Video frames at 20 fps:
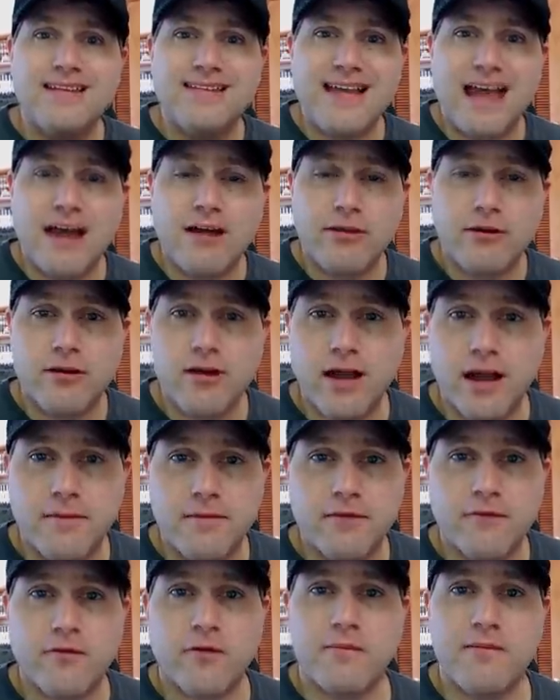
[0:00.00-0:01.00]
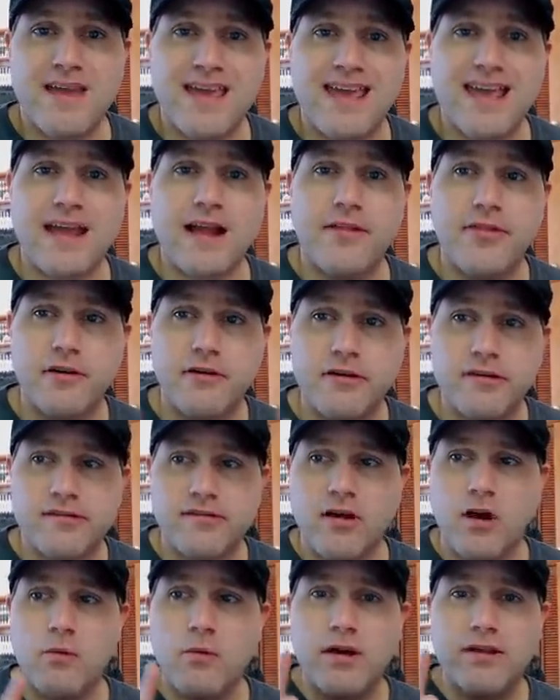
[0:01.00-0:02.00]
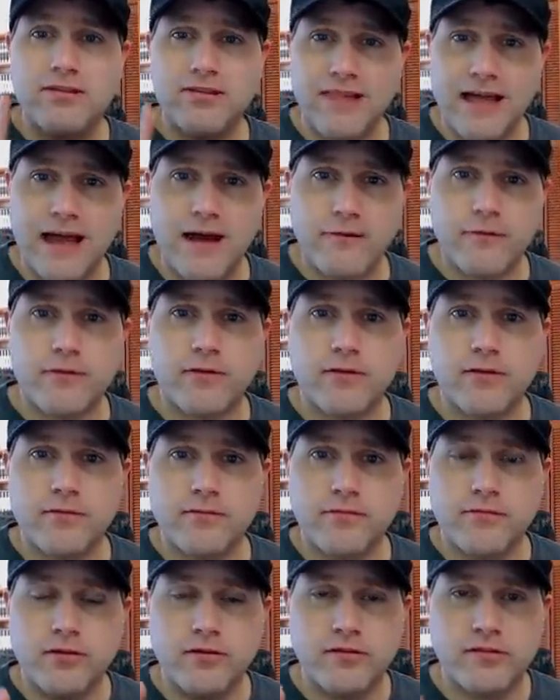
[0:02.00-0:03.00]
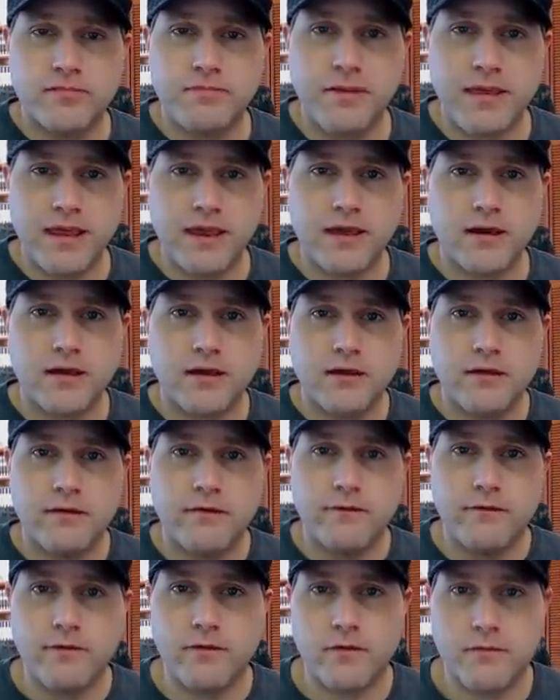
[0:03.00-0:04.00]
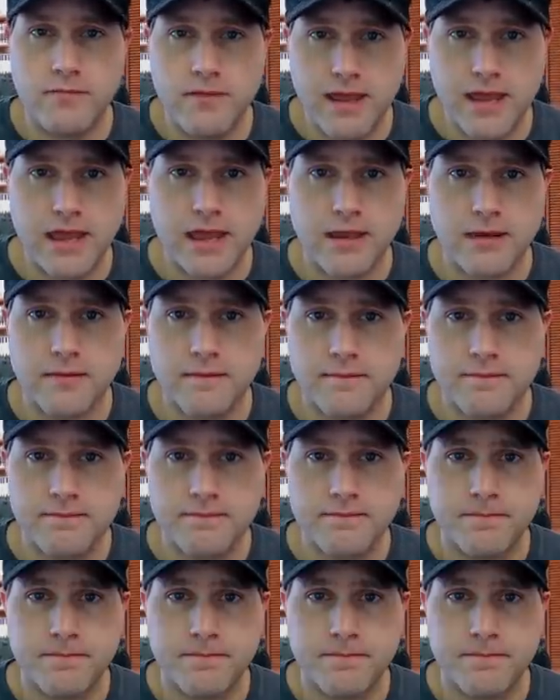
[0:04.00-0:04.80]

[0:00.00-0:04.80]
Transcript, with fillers: Now they're coming for me, and there is no one left to speak for me.